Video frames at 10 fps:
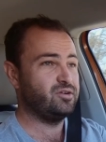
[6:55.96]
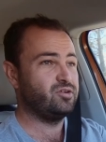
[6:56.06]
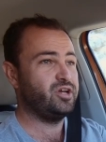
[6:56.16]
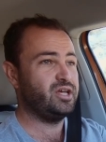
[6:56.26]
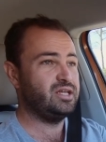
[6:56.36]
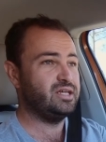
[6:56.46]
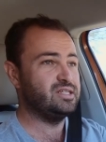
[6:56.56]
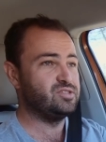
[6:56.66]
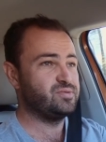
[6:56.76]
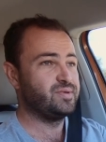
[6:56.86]
it really
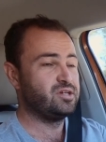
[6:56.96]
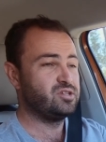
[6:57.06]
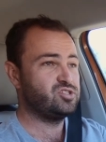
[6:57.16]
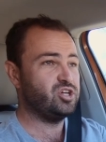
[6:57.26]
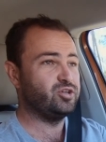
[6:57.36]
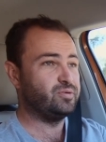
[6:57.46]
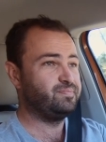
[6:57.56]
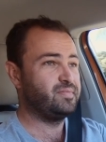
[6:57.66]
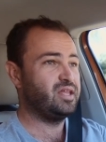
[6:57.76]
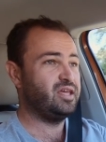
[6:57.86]
is. So
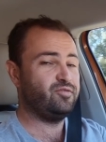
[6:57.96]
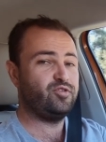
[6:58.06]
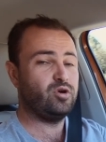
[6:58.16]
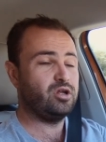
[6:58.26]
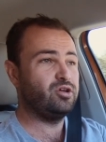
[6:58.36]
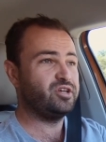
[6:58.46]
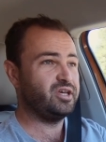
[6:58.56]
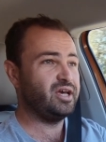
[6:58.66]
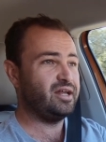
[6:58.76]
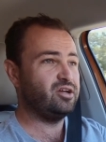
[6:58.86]
if you are
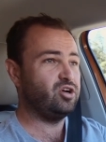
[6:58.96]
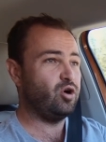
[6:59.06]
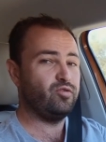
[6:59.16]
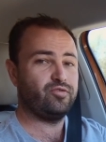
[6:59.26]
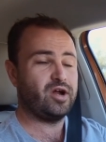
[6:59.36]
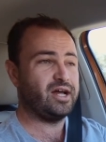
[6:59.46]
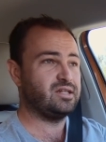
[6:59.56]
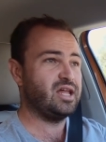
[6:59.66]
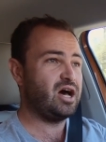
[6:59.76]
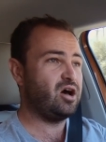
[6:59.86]
looking at a Golf right
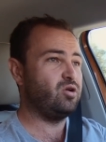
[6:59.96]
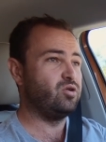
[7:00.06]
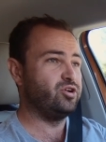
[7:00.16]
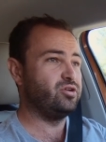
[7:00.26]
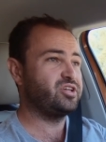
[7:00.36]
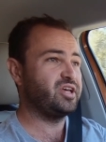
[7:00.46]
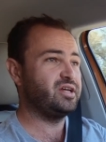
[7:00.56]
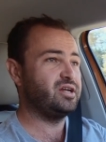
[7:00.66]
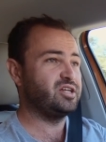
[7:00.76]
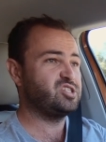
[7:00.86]
now, or you're looking at an